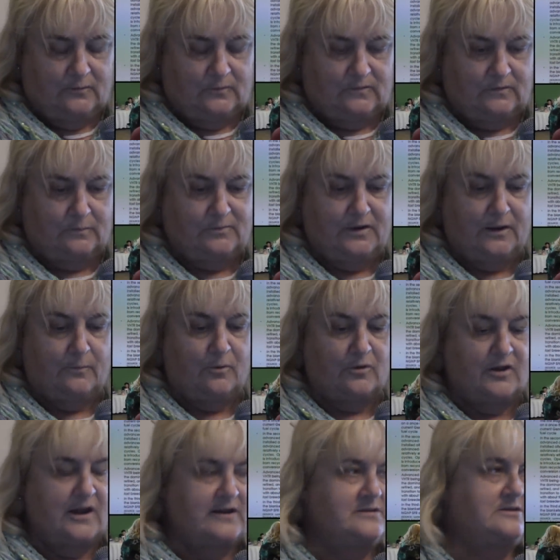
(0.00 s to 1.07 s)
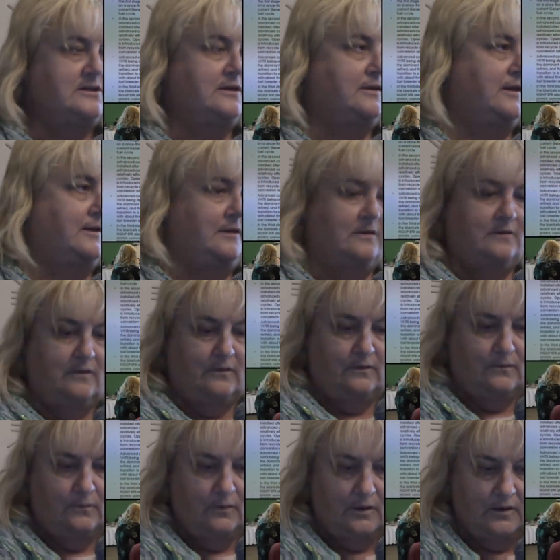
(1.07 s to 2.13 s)
It was September
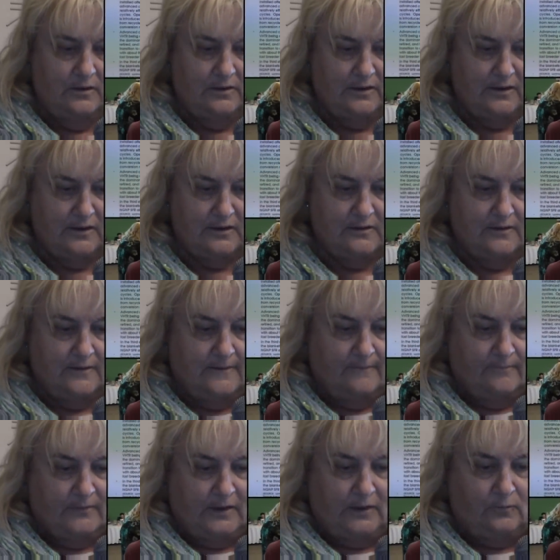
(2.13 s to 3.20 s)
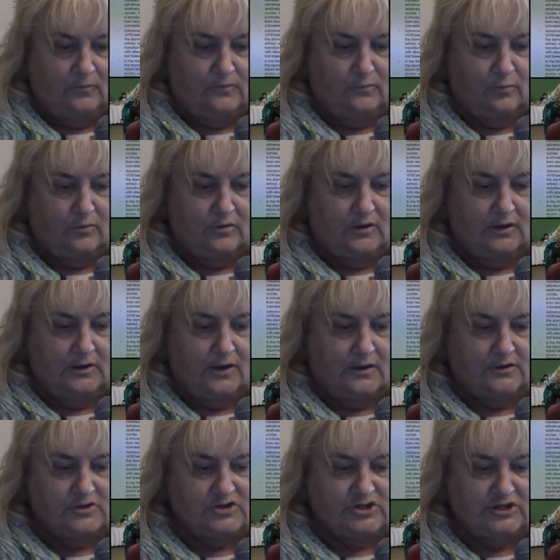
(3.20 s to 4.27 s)
1982 that he was working
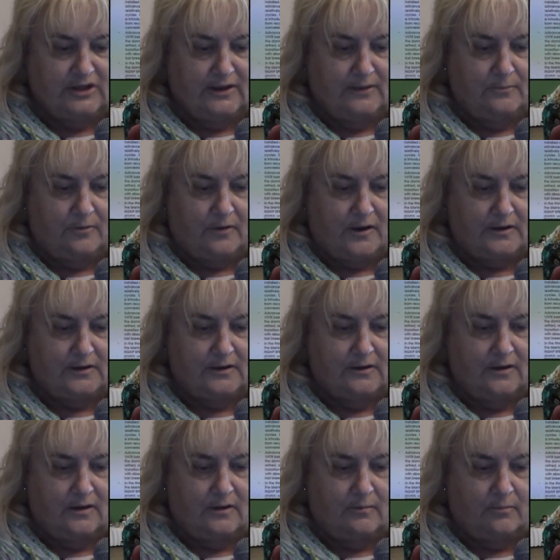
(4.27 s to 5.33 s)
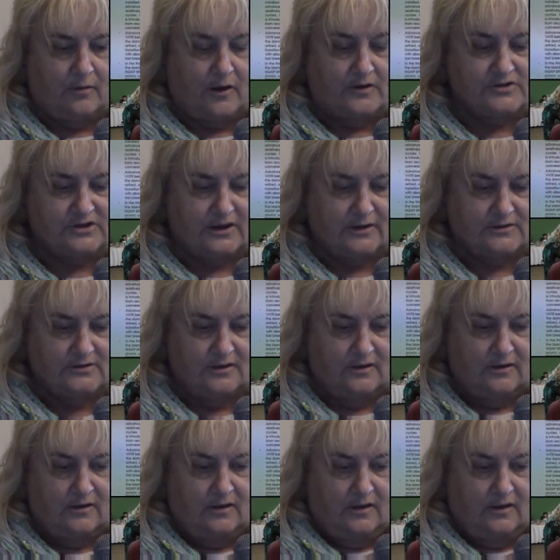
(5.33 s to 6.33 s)
on a GA product, uh, project.